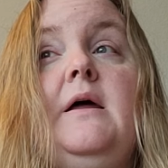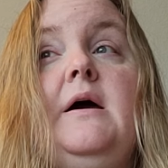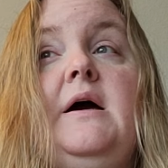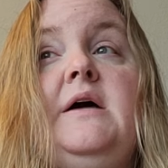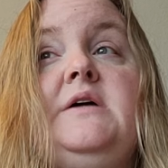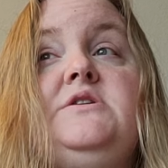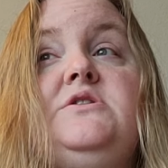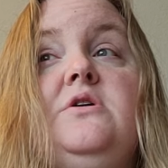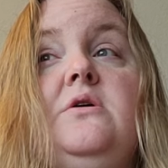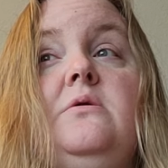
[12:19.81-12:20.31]

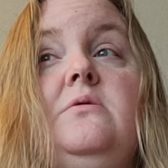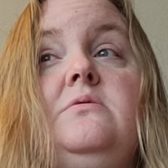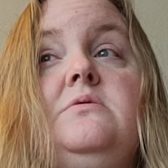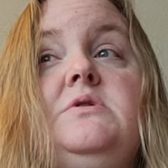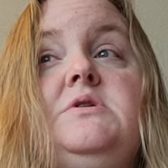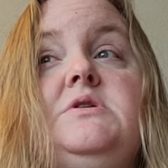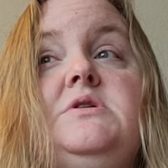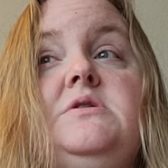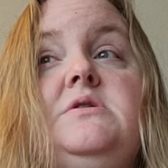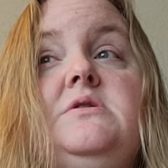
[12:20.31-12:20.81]
I
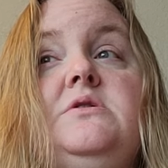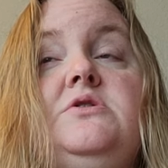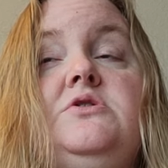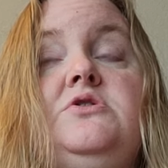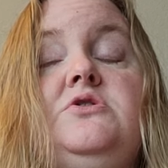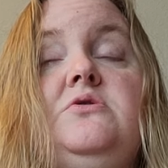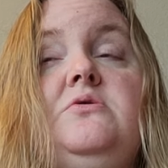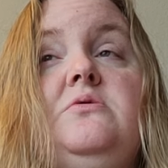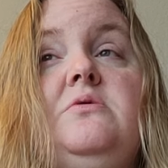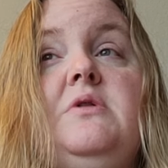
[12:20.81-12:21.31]
don't
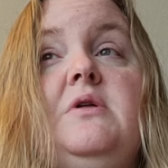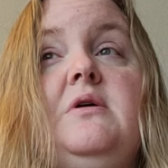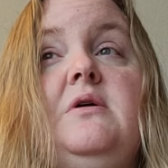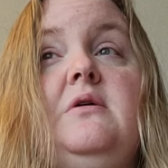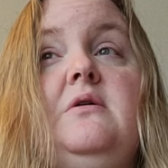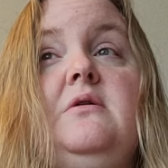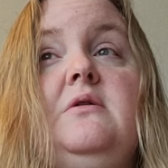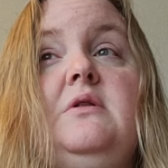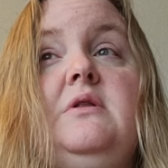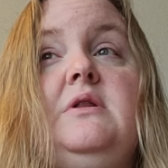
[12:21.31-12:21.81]
do
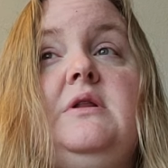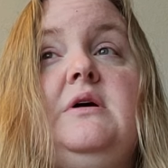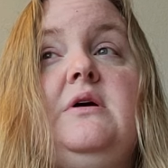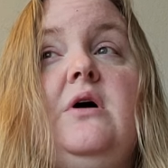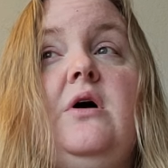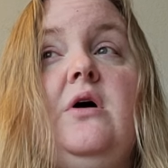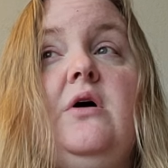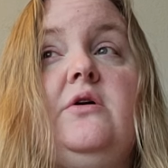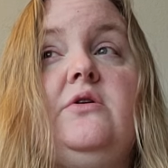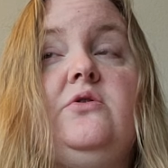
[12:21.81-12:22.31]
the the
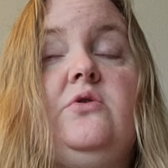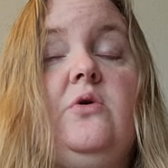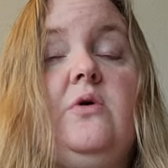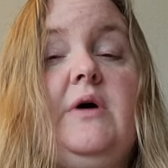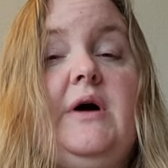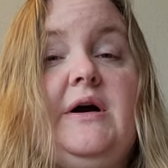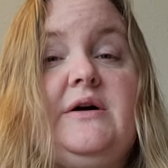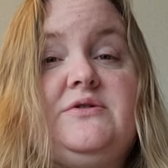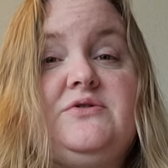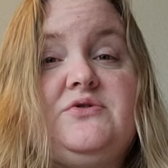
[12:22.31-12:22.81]
hardcore
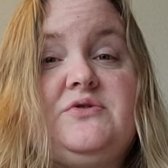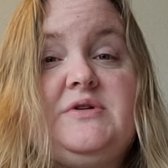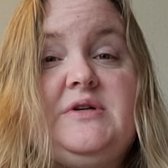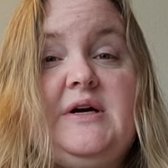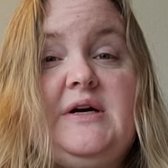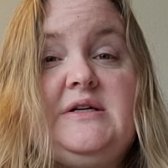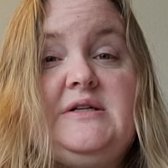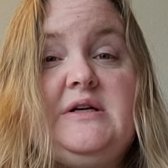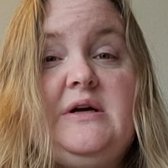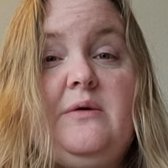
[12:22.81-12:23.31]

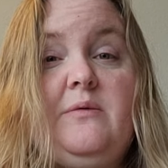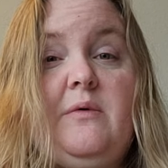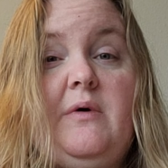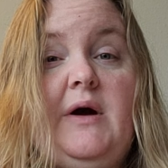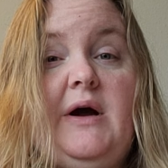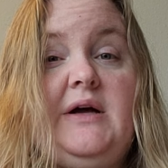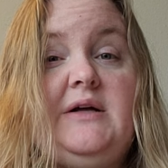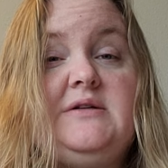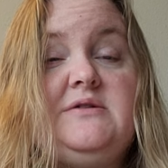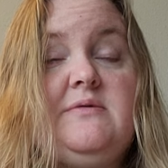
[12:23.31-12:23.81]
exercising
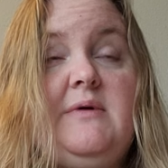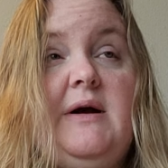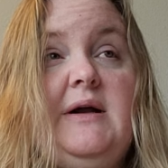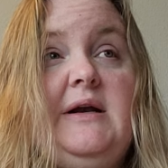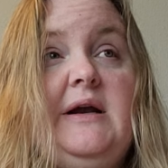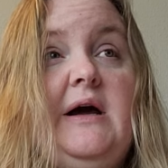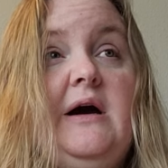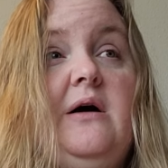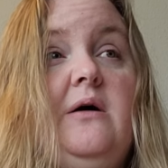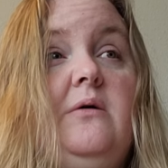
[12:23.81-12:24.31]
rides right
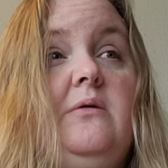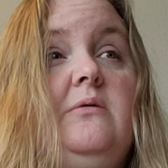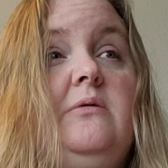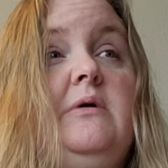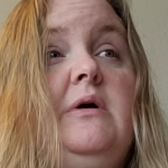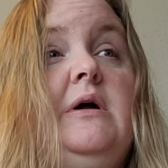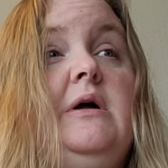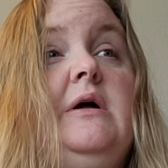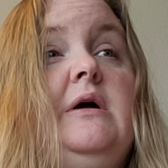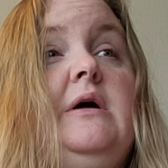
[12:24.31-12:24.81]
now
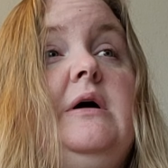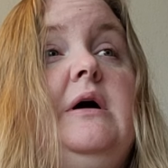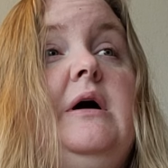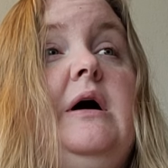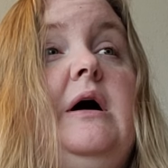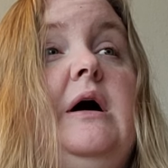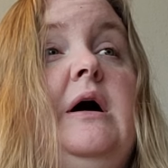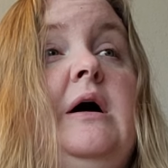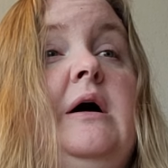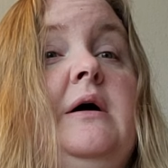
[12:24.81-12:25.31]

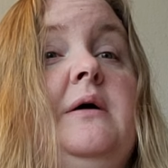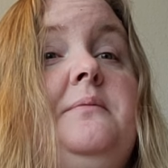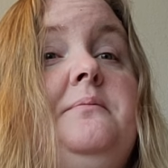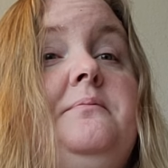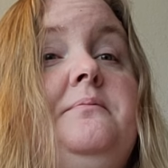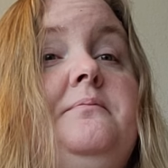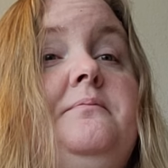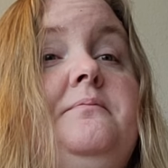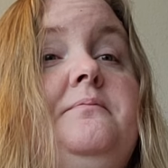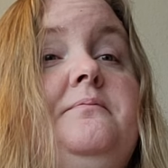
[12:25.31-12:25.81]

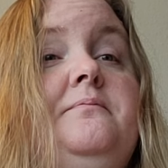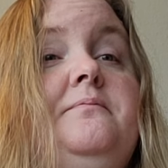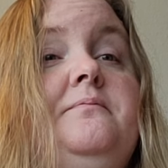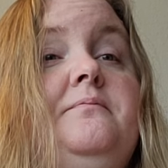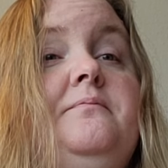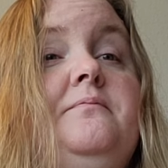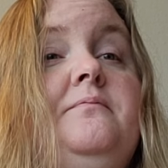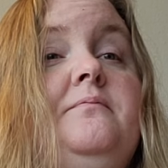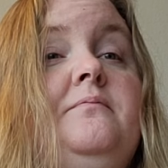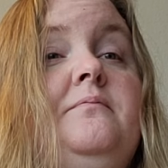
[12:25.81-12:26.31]
um,
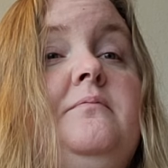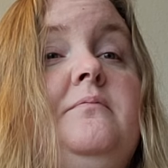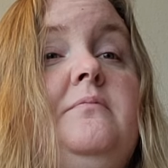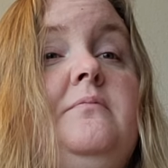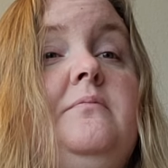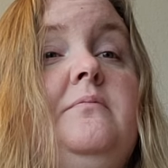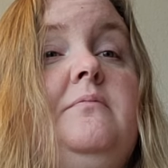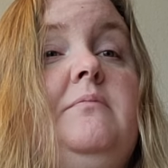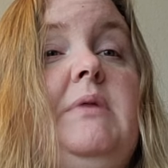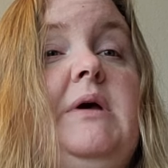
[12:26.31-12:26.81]

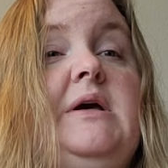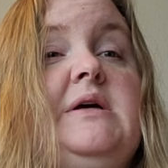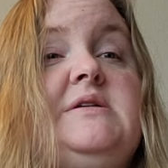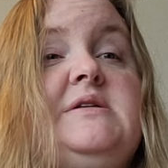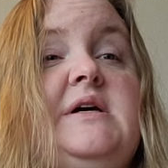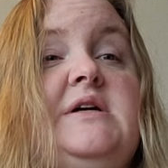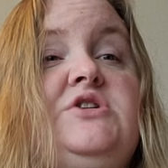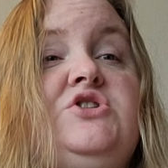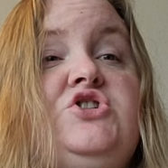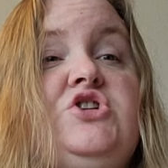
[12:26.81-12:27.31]
because
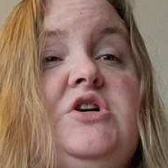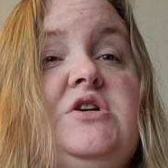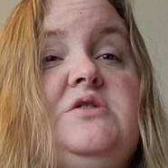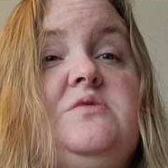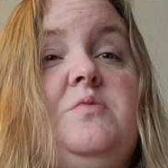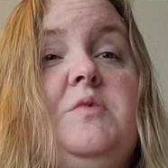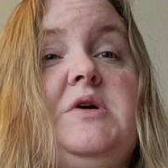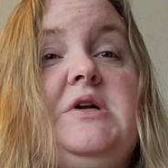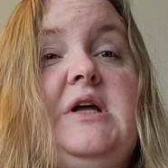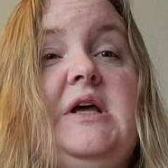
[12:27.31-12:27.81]
I
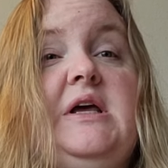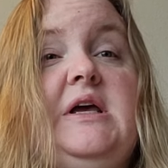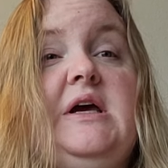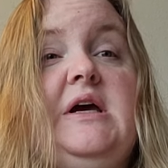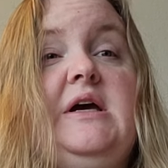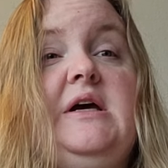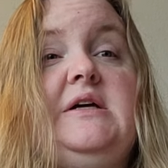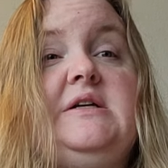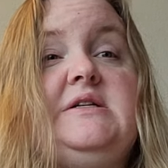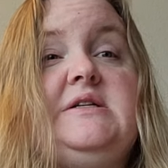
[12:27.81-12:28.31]
just want to
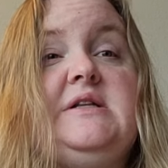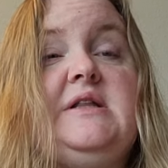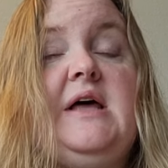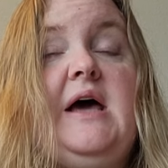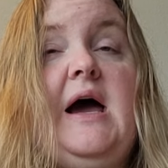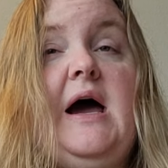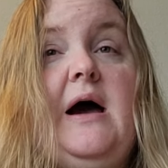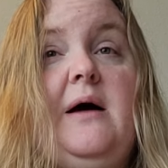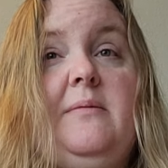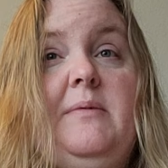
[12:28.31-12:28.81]
get into the
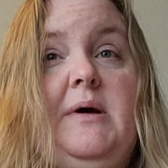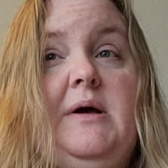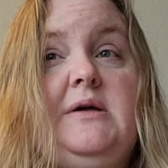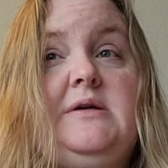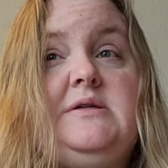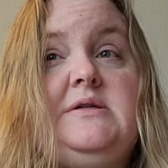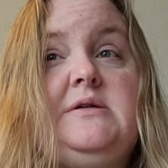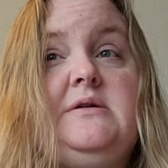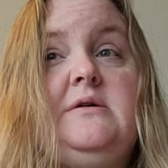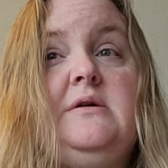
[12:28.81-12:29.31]

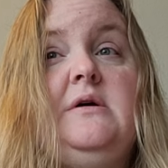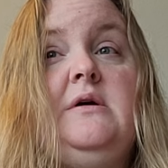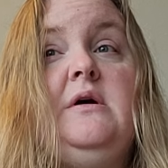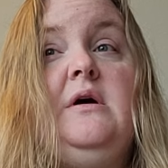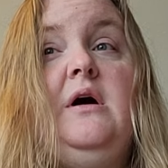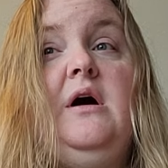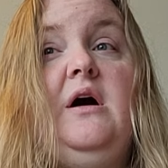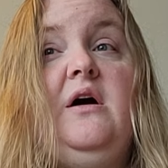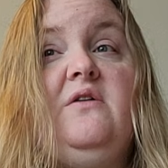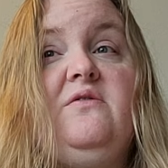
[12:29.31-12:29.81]
habit
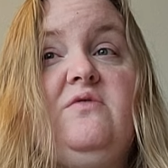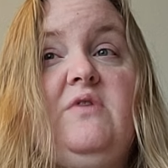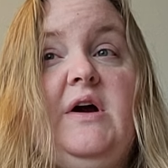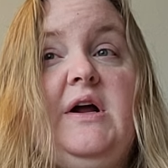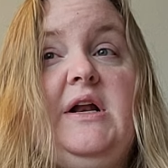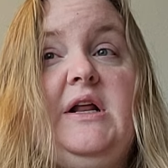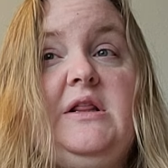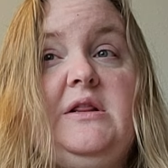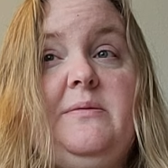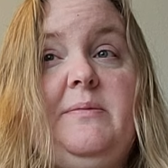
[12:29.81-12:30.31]
of
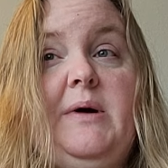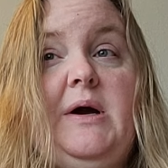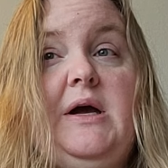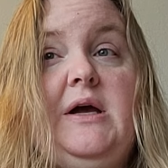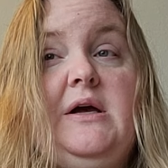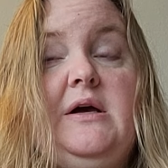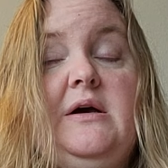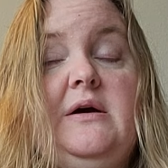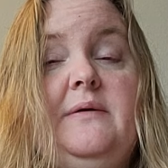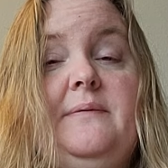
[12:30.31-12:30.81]
riding the
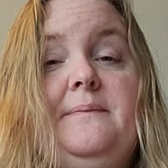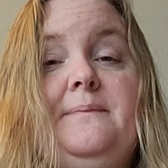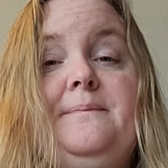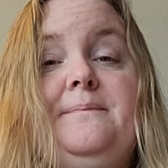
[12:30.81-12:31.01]
bike.